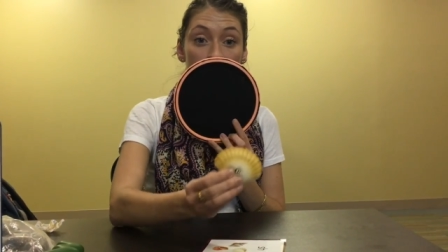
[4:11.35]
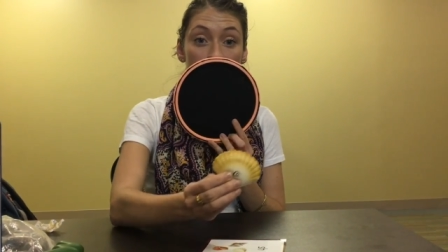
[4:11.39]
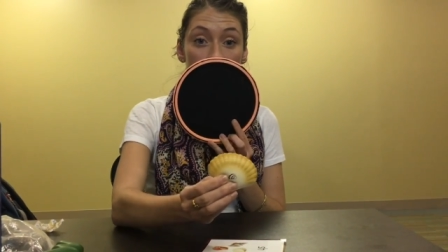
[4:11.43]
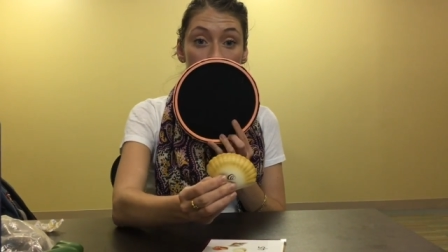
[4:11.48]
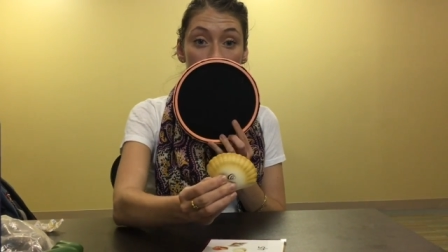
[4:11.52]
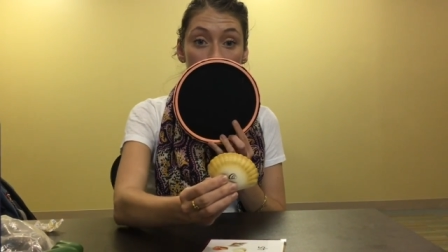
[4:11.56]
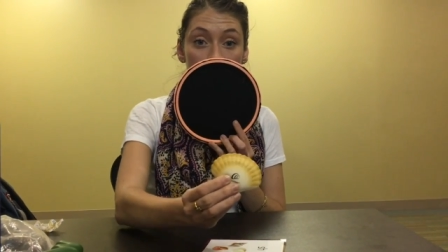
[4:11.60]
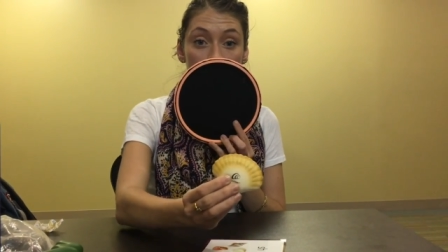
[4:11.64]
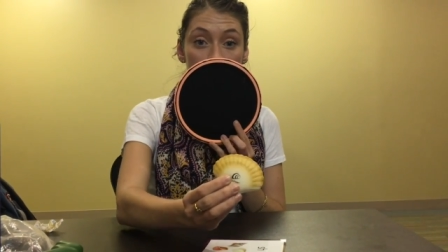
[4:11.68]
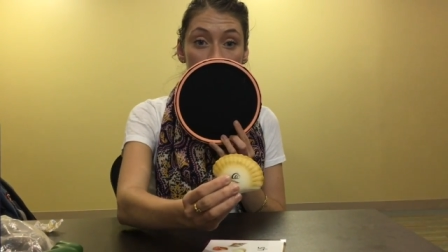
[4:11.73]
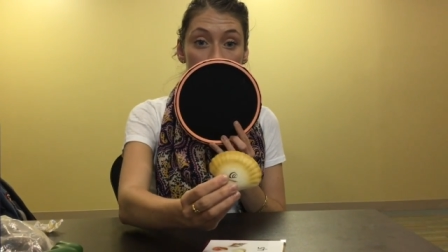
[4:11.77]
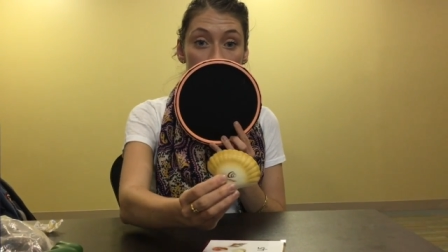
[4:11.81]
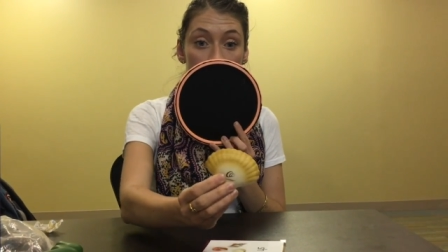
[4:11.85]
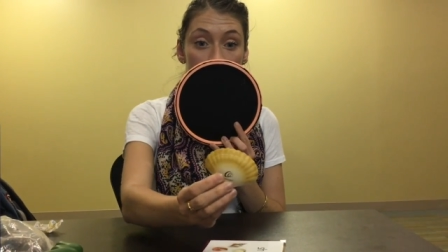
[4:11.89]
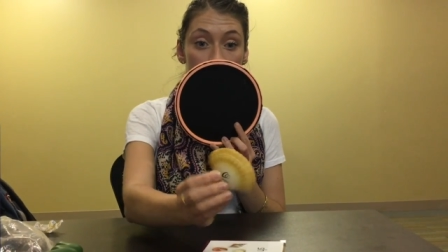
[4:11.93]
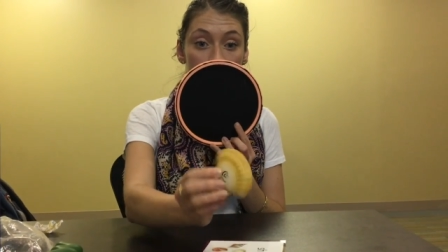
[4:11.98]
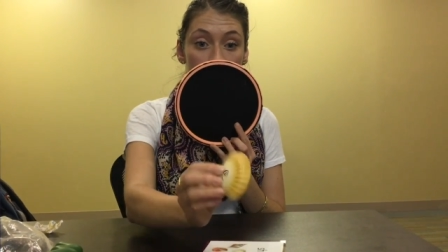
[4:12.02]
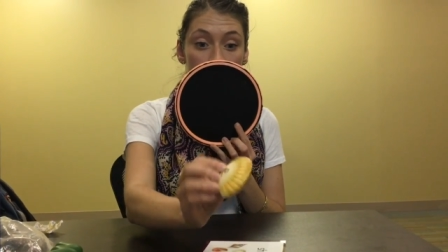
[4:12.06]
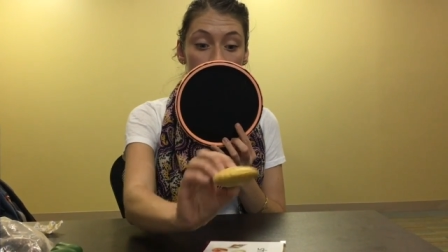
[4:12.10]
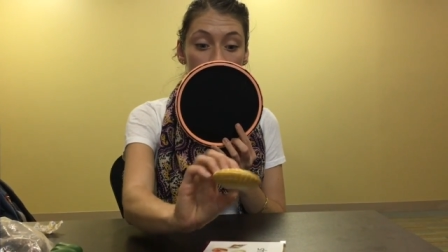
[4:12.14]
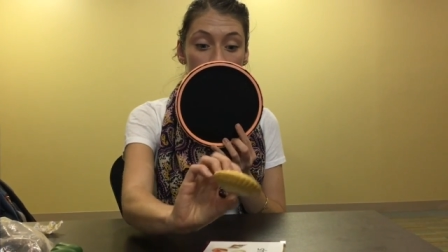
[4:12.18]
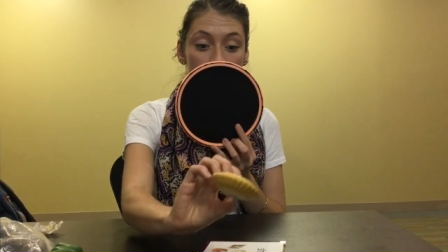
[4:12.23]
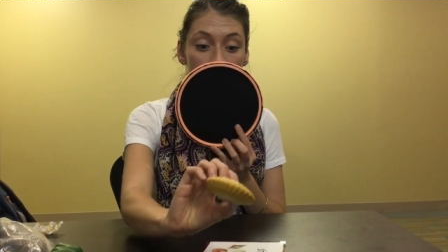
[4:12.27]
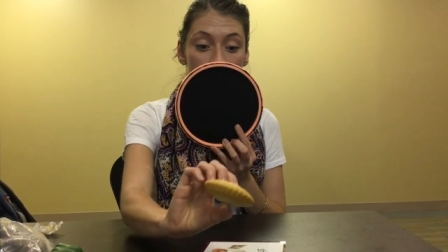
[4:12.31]

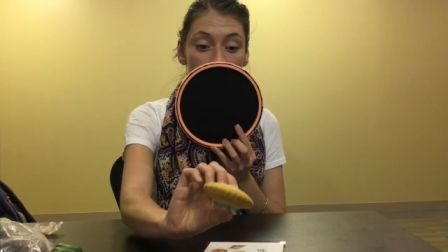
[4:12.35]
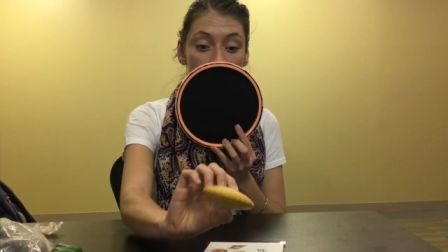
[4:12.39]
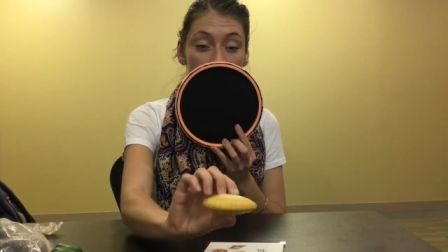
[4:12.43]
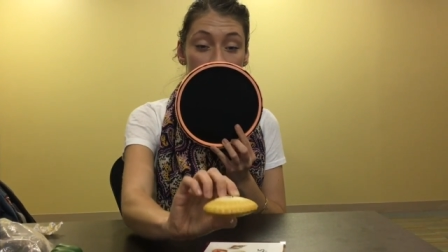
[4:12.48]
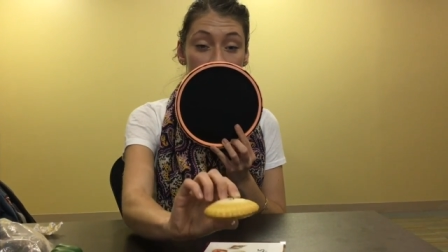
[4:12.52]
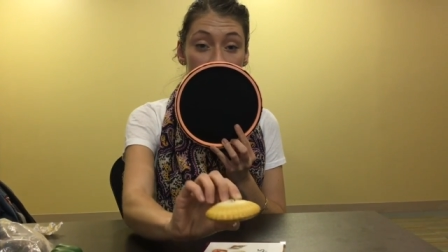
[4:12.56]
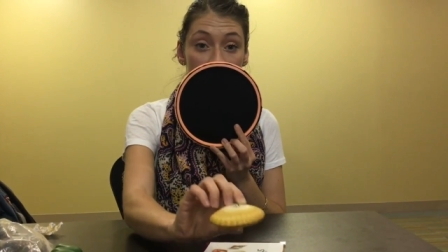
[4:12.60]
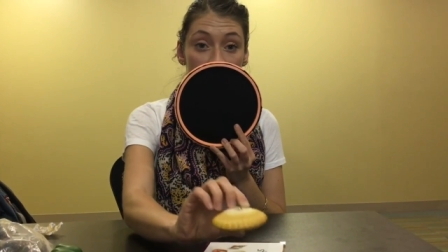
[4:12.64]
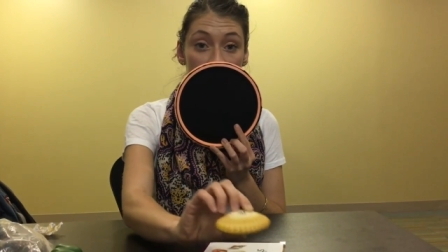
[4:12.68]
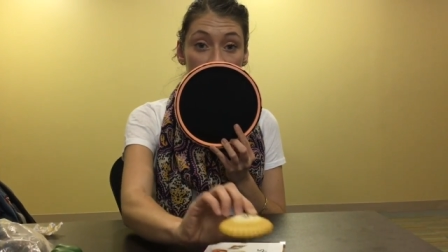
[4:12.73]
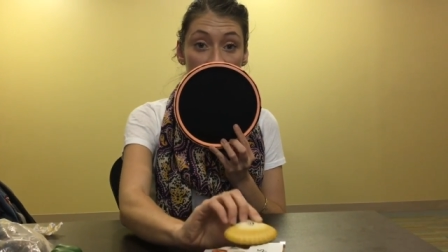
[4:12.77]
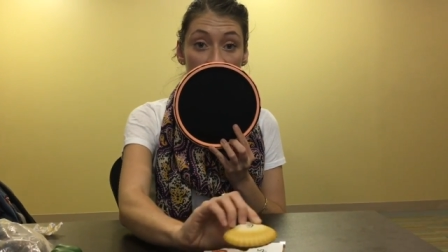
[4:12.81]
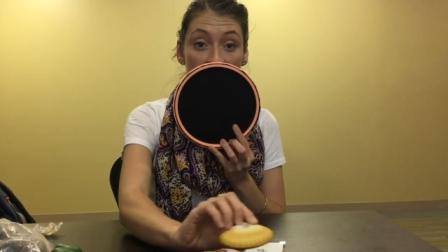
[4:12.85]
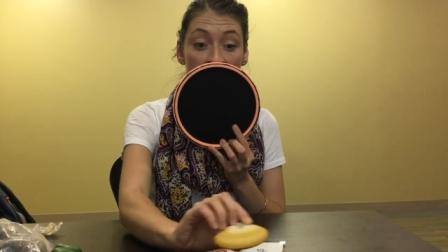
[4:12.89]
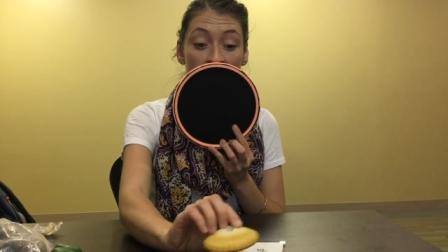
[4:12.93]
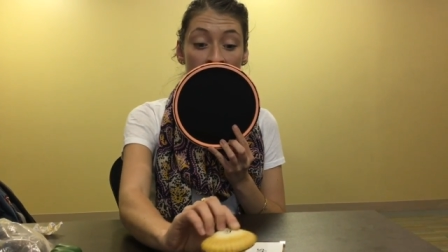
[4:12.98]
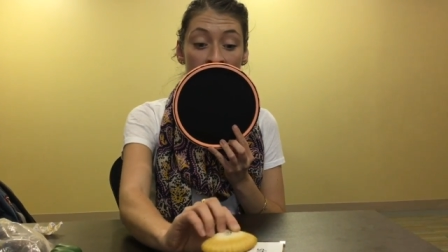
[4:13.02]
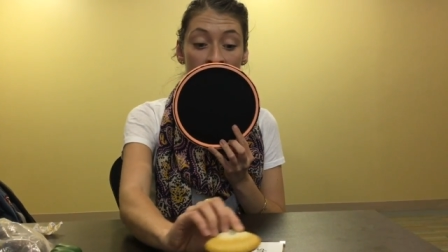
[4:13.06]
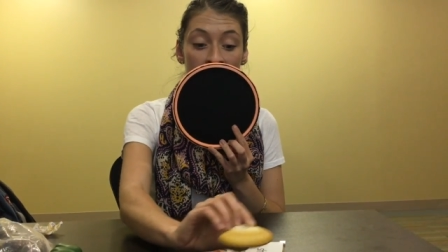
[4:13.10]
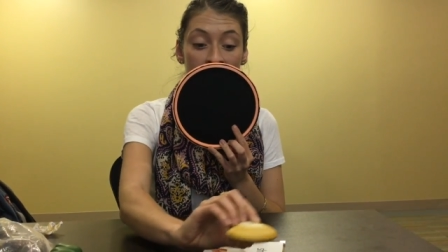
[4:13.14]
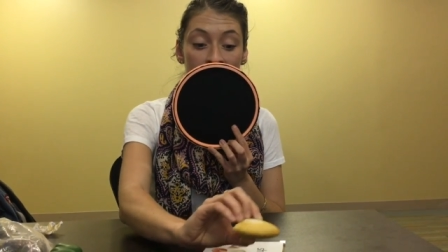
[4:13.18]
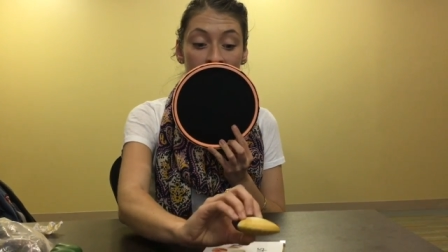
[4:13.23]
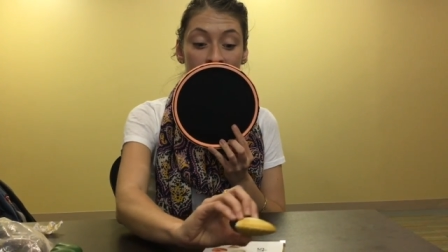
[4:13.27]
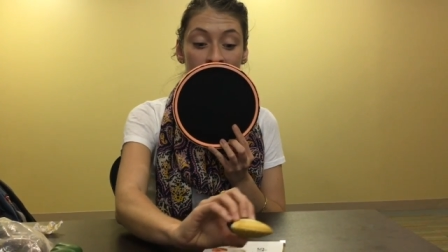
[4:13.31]
shh,
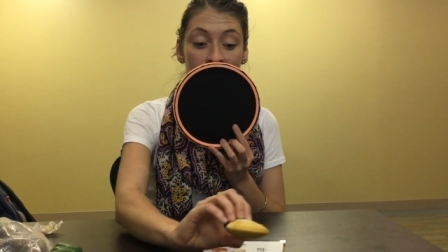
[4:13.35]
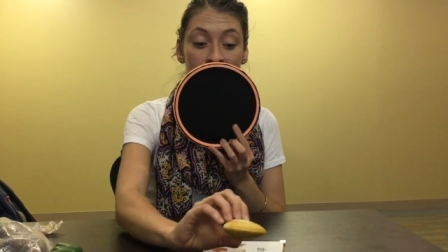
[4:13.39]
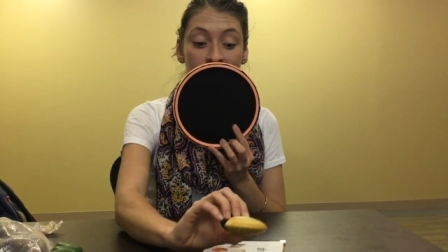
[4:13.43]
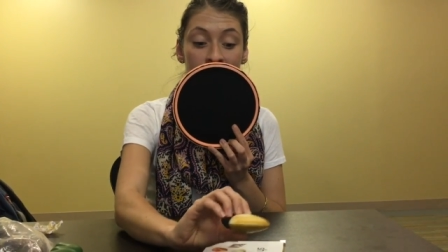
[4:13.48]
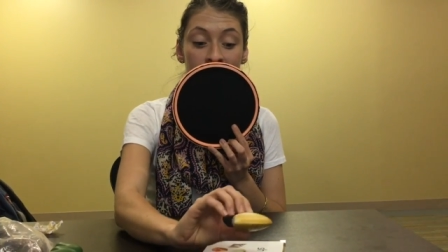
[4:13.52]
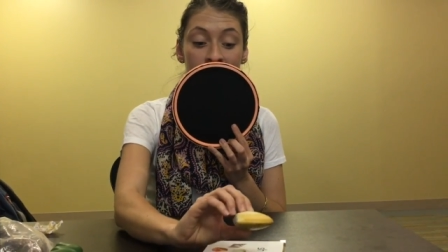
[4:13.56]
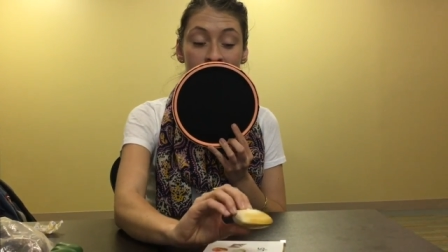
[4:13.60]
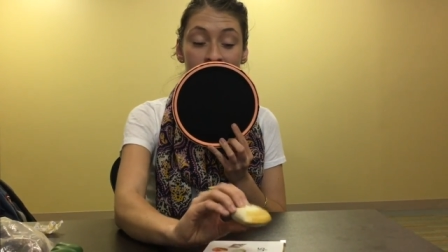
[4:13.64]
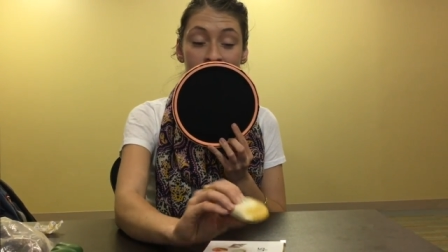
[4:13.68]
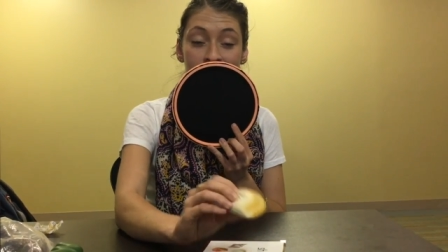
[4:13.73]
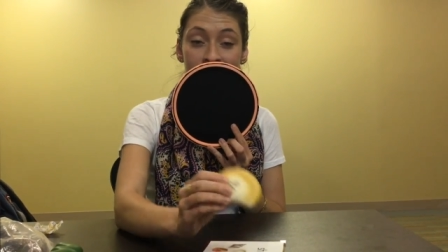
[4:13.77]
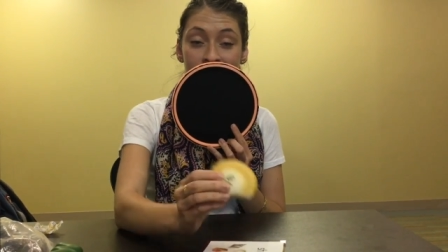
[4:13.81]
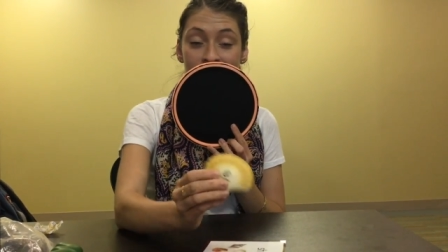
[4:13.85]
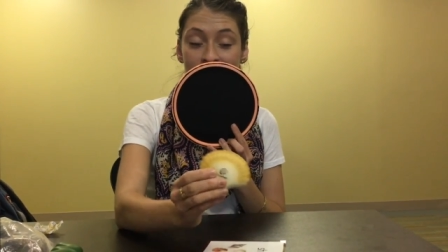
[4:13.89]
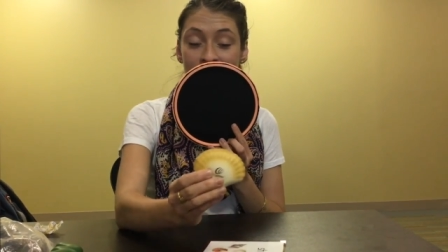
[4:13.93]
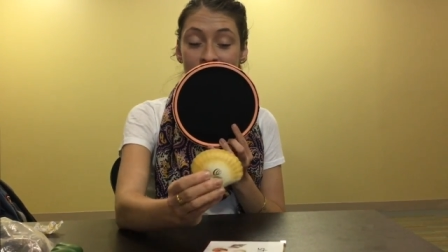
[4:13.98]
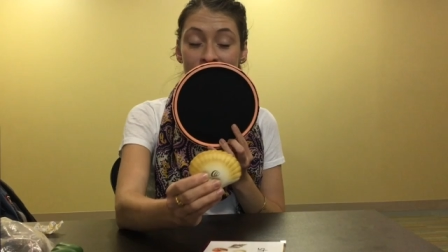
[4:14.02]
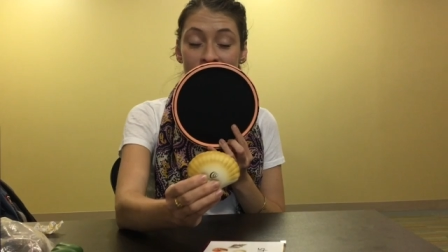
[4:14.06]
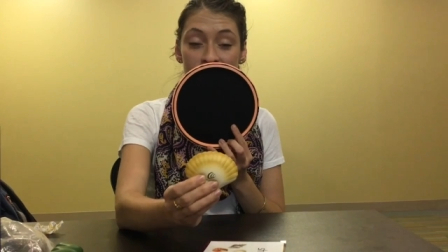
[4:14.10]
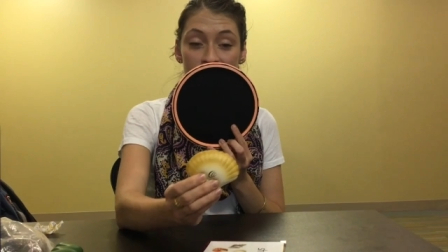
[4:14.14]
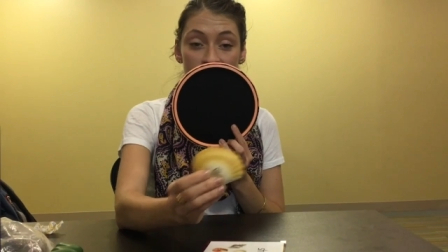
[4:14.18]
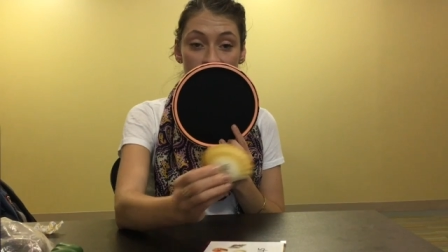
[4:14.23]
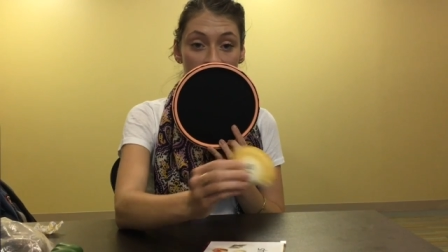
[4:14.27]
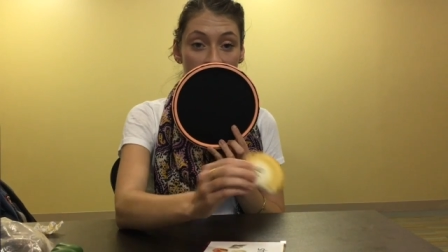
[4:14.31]
shell,
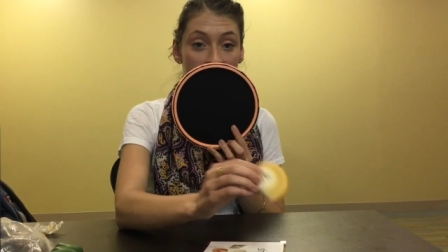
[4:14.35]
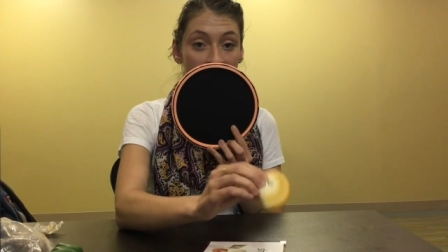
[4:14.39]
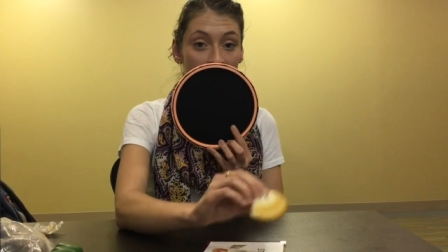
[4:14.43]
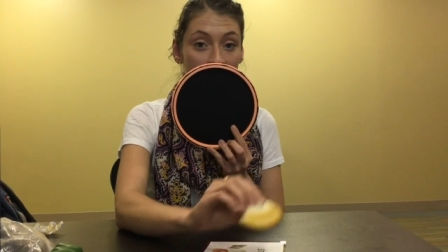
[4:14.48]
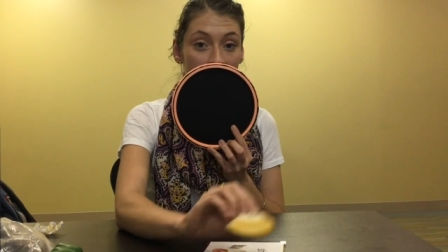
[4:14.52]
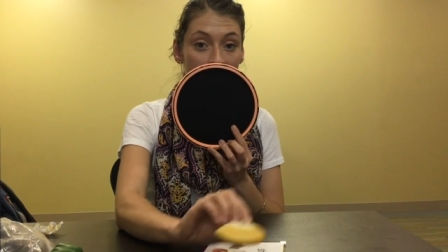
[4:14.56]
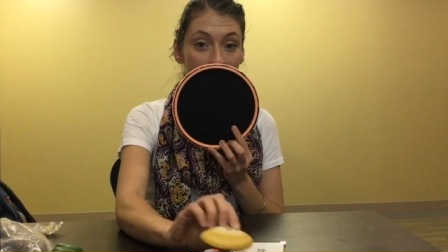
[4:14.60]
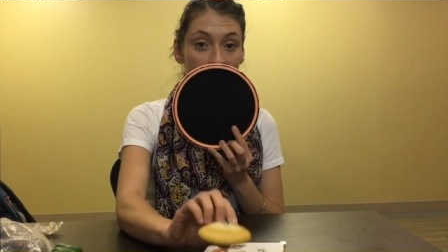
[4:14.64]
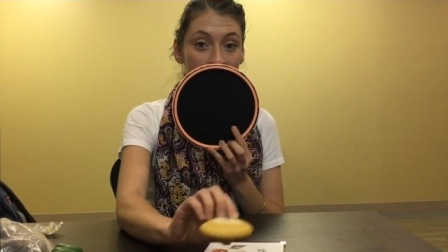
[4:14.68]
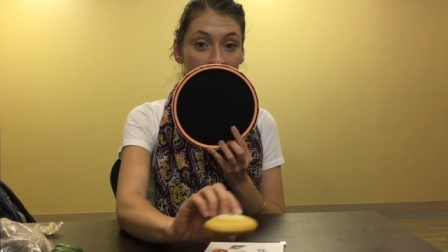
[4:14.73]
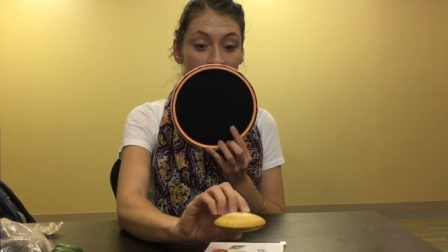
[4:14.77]
seashell,